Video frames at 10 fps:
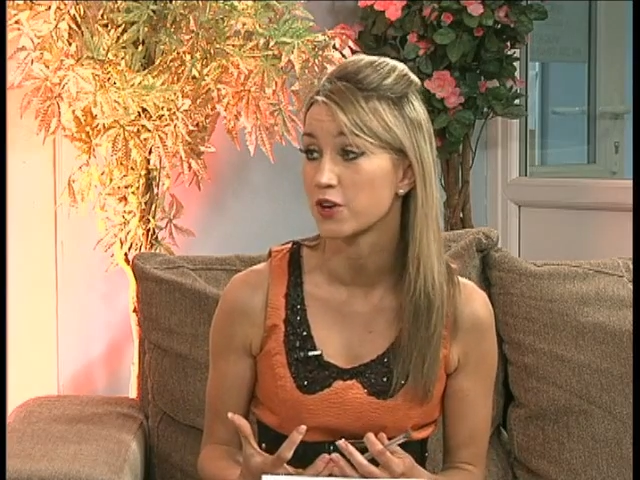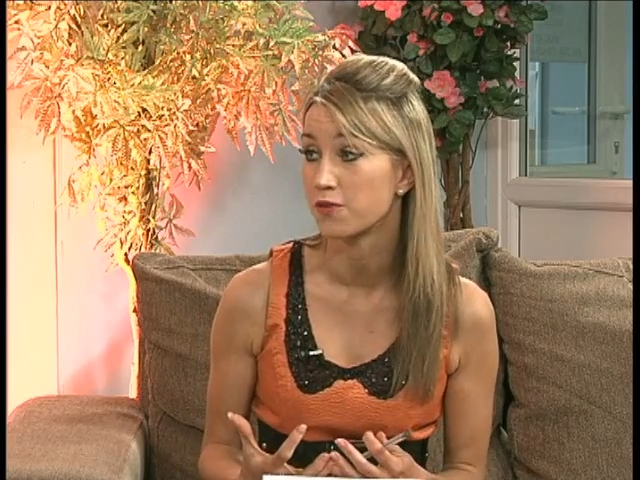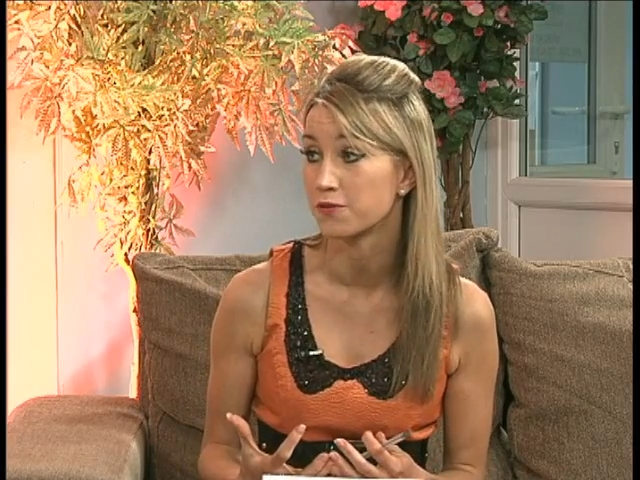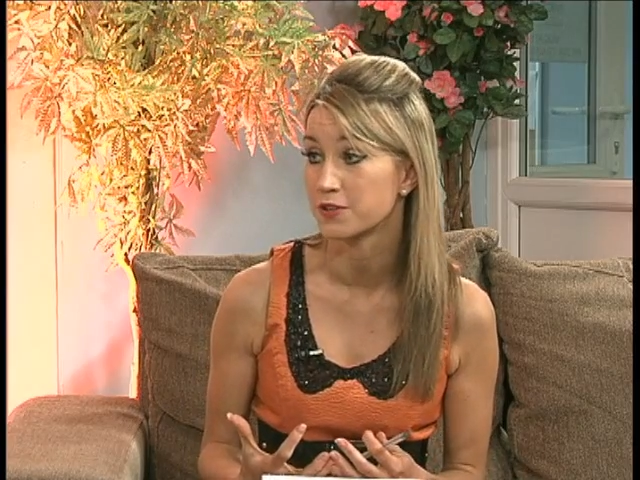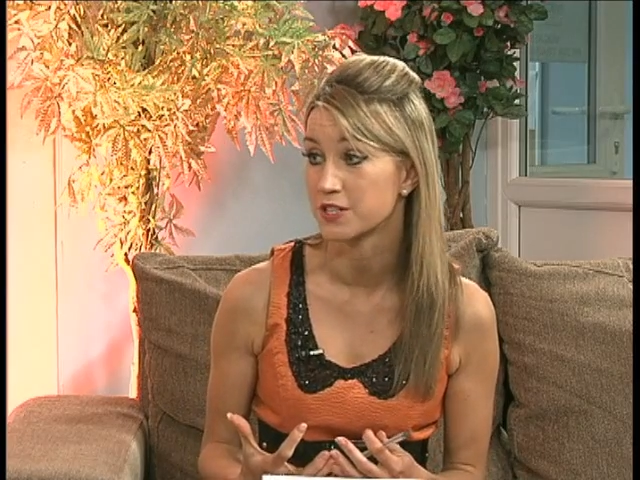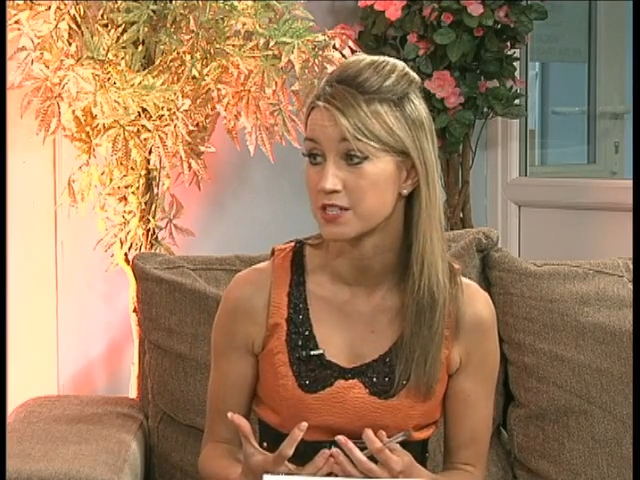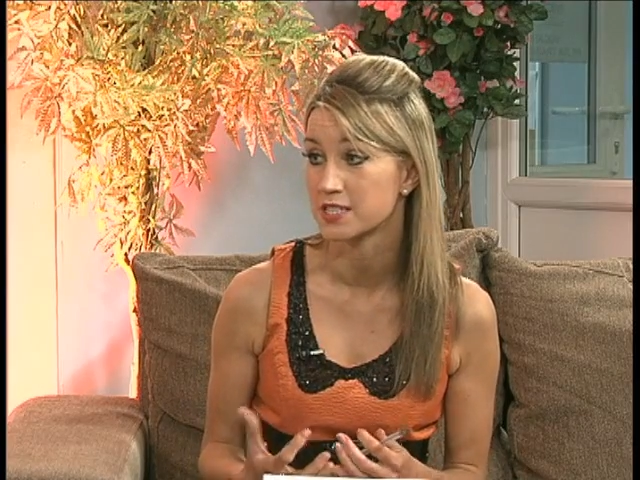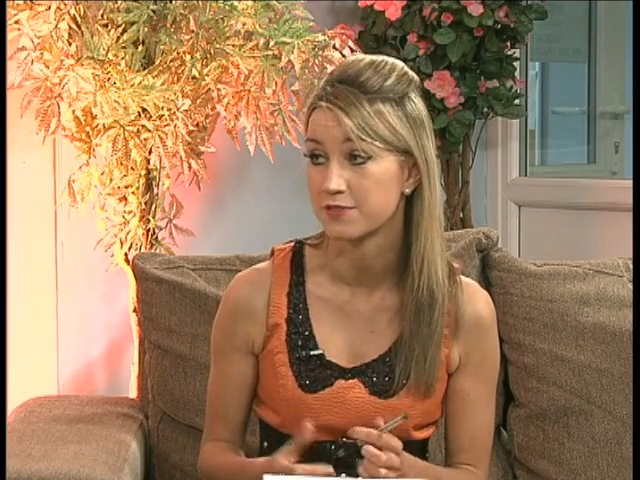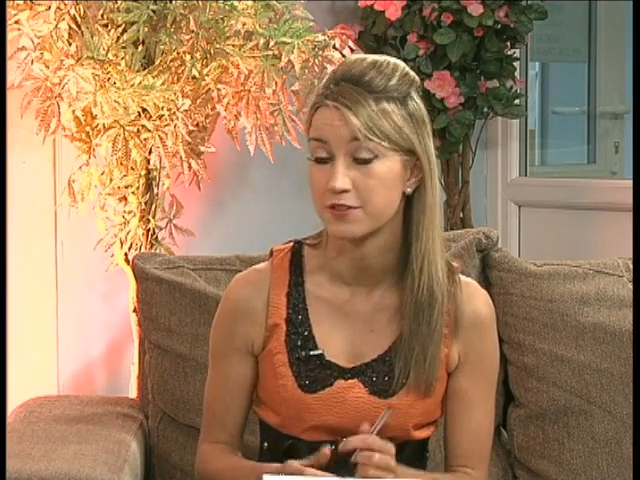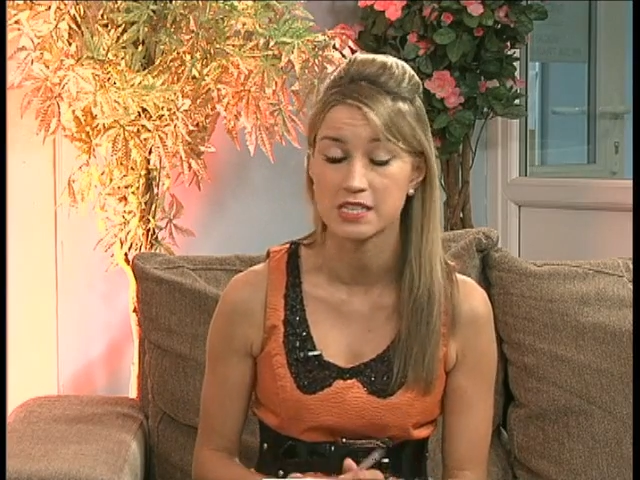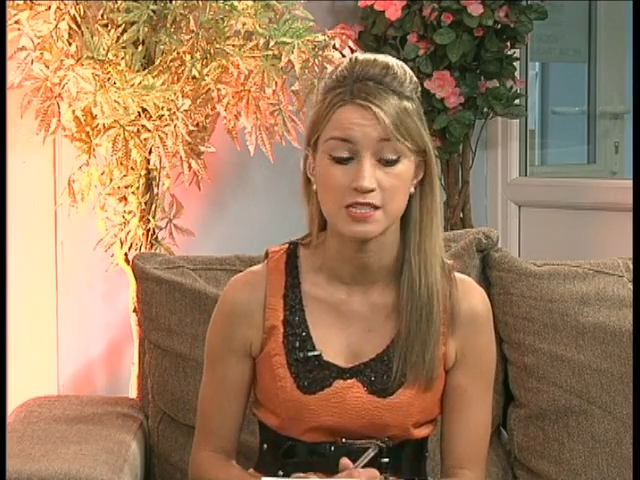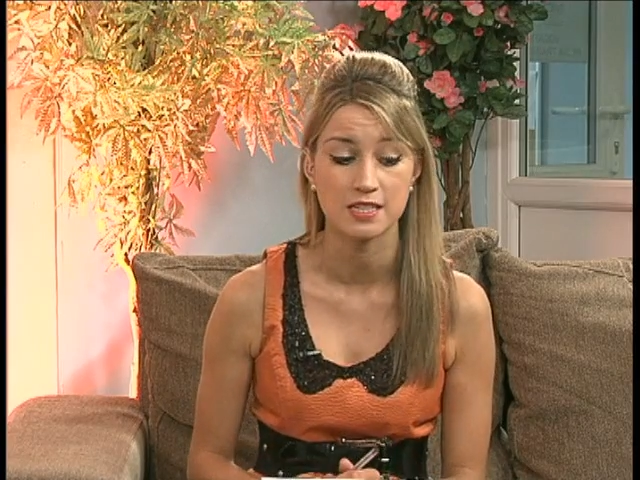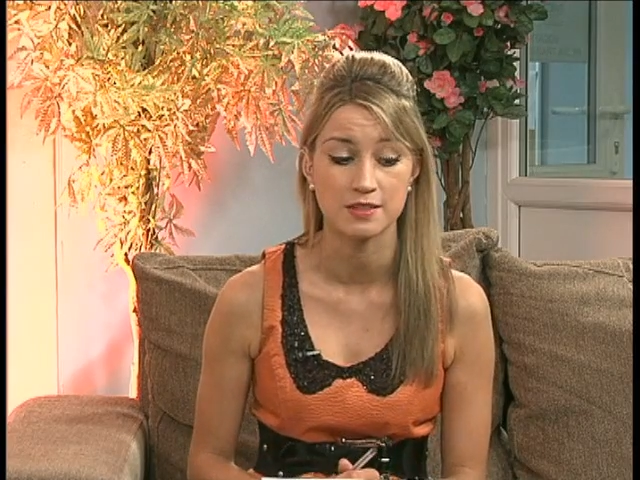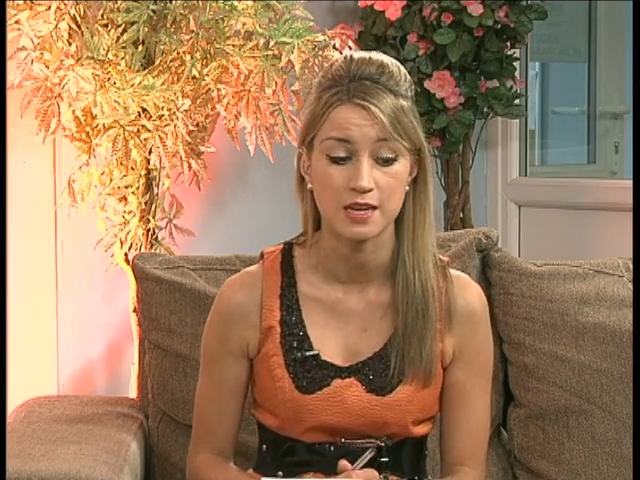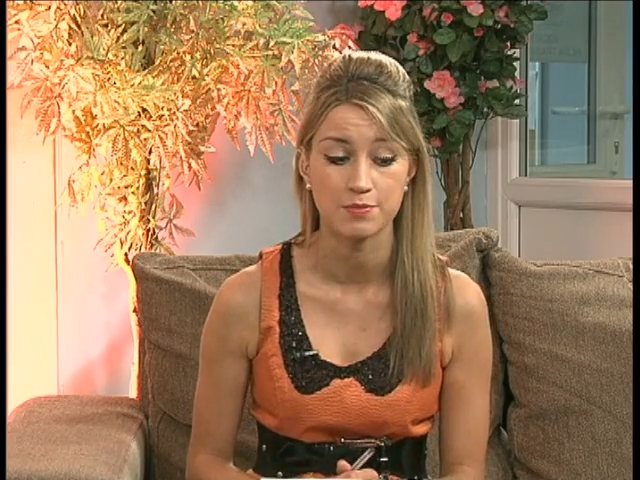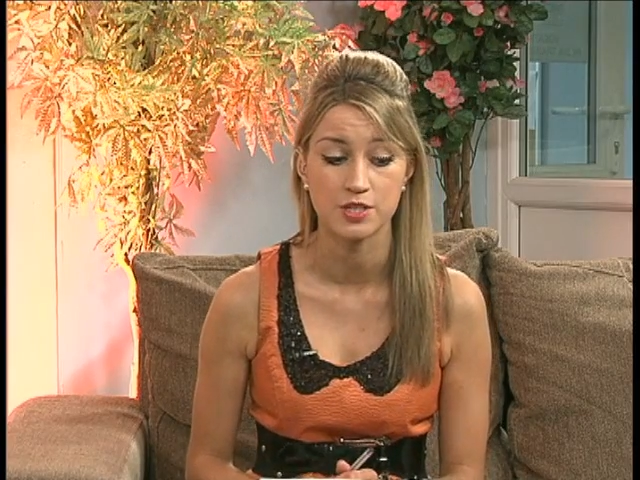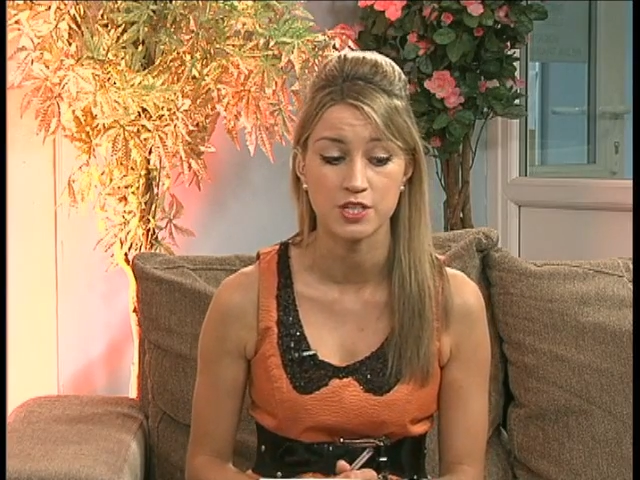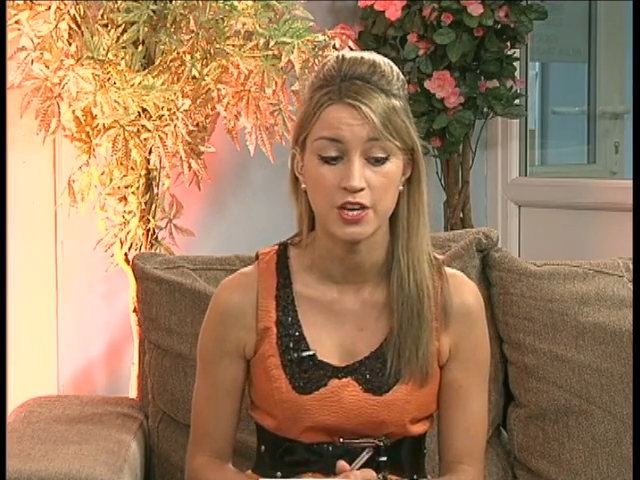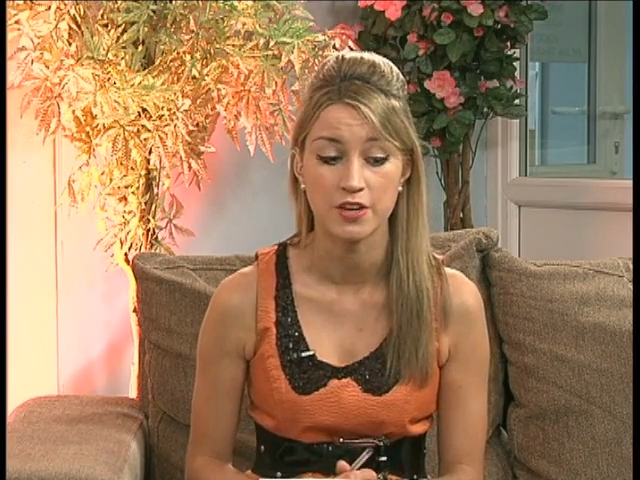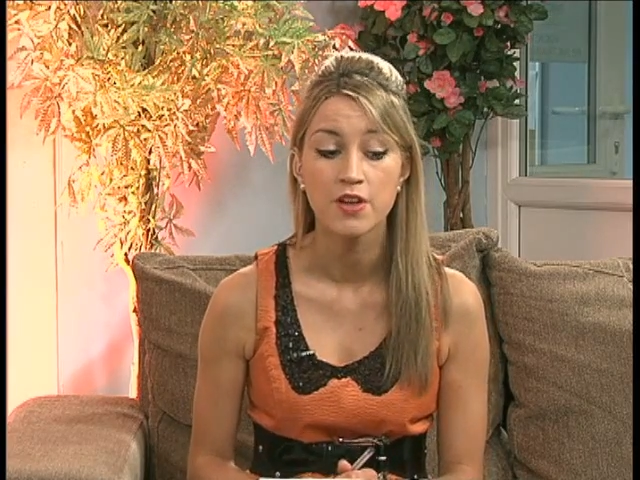confidence, if it does tend to happen to
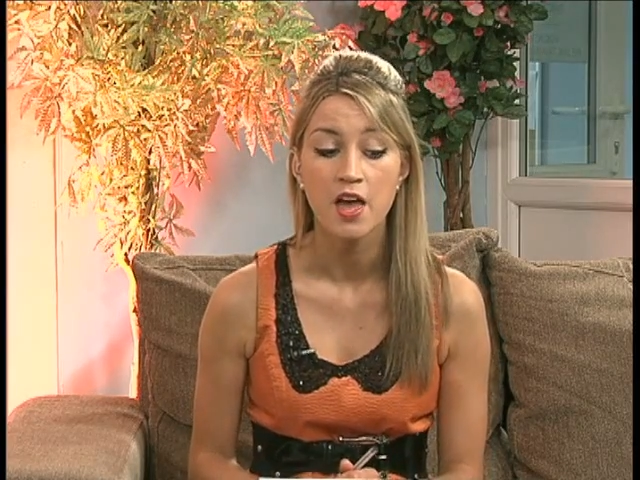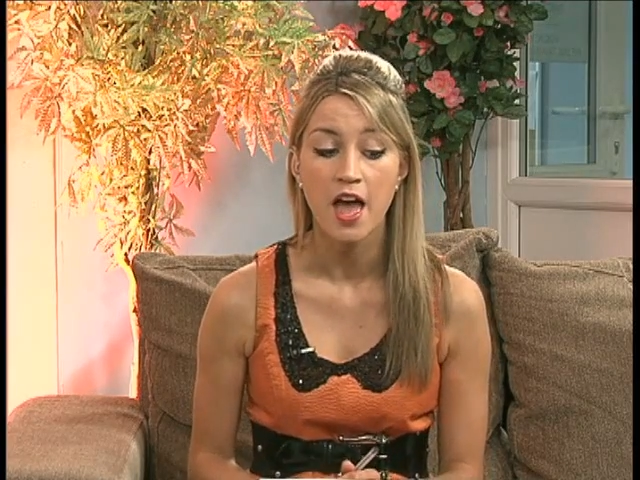you.